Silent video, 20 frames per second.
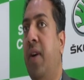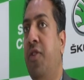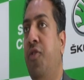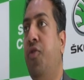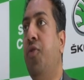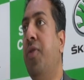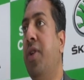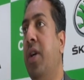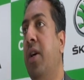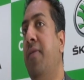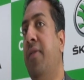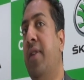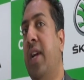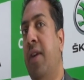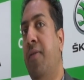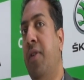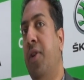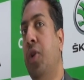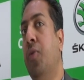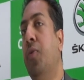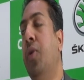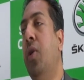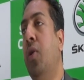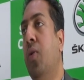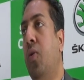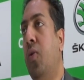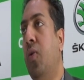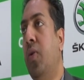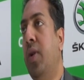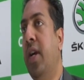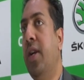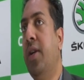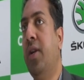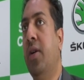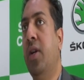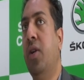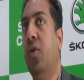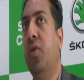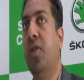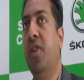Once you drive it, you will know that,
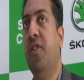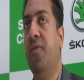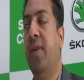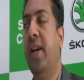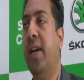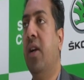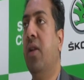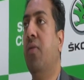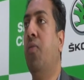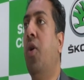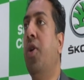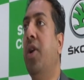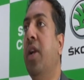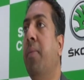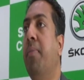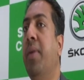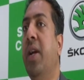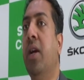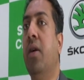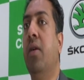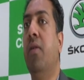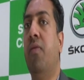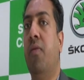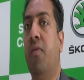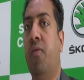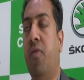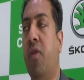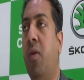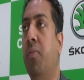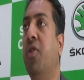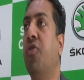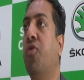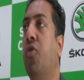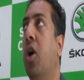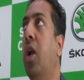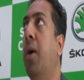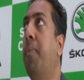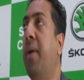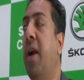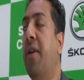you know, these vehicles, what they bring from the
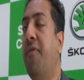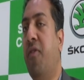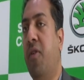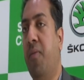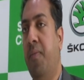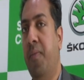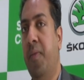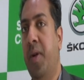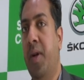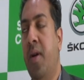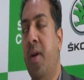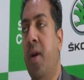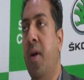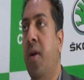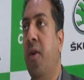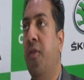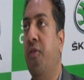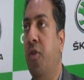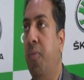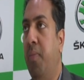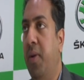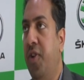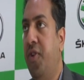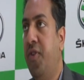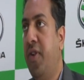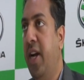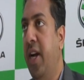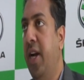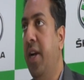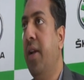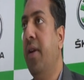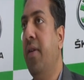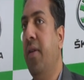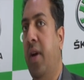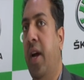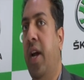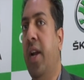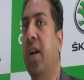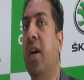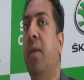Skoda platform. So please try it
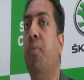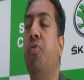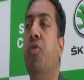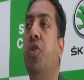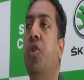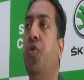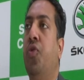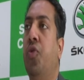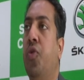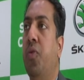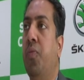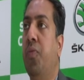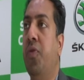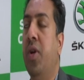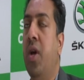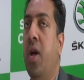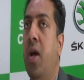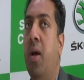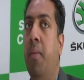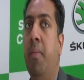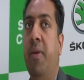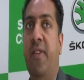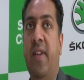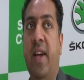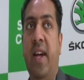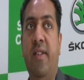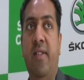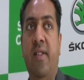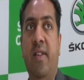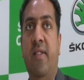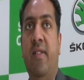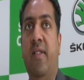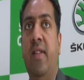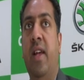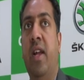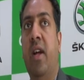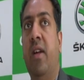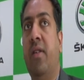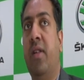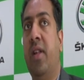and come to our showroom. Besides this,
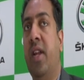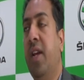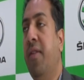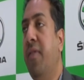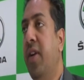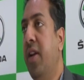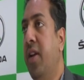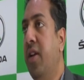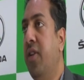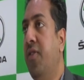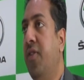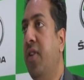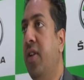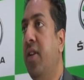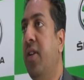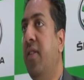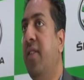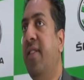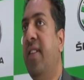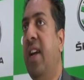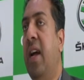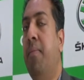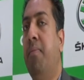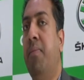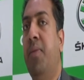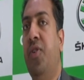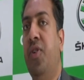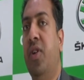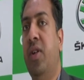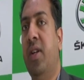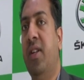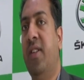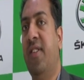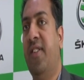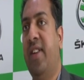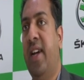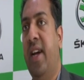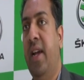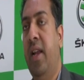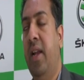there are three variants in this. There's an Ambition, there's a
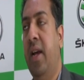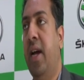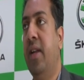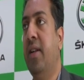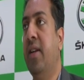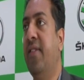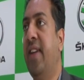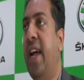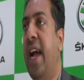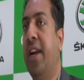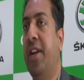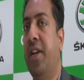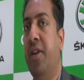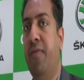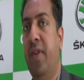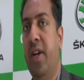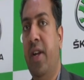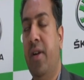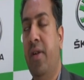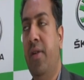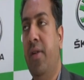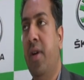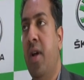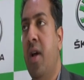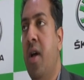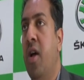Style, and there's an Active variant.